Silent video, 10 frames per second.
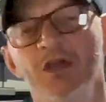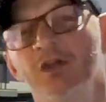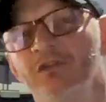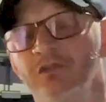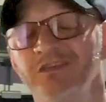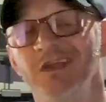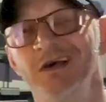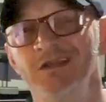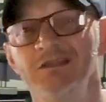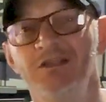So it's
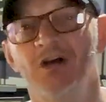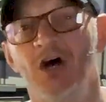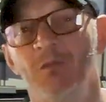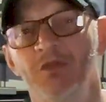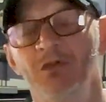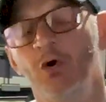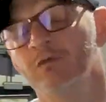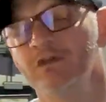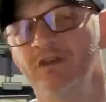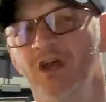not uncommon
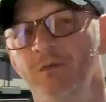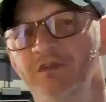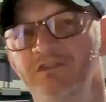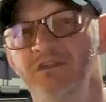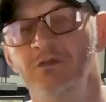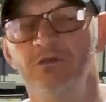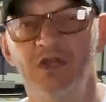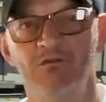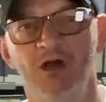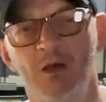over time to see your
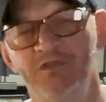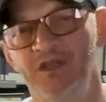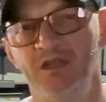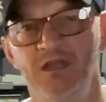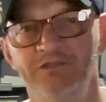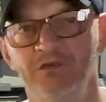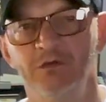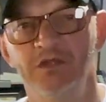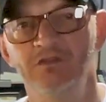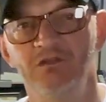DevOps and
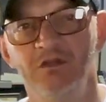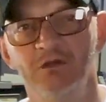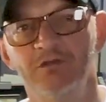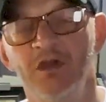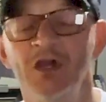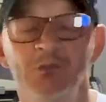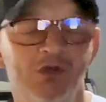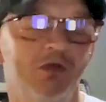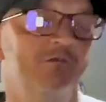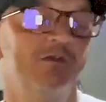SRE engineers
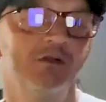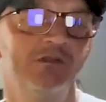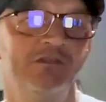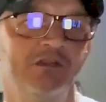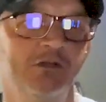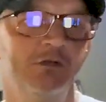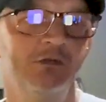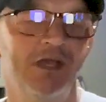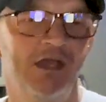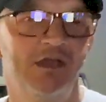become very skilled
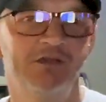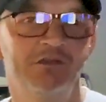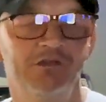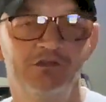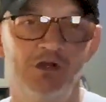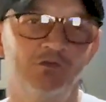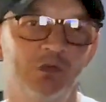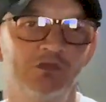as software